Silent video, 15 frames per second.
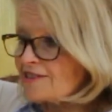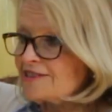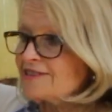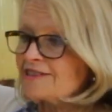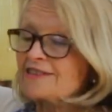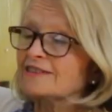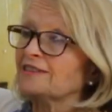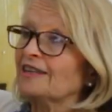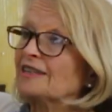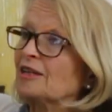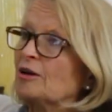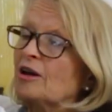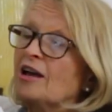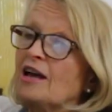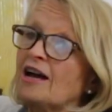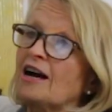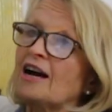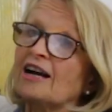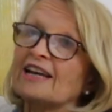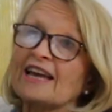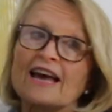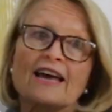This isn't like a
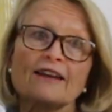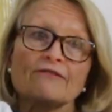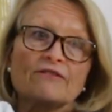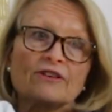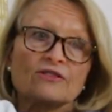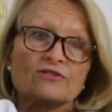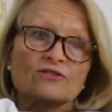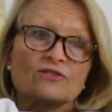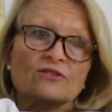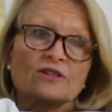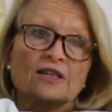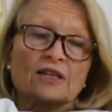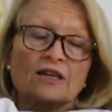canvas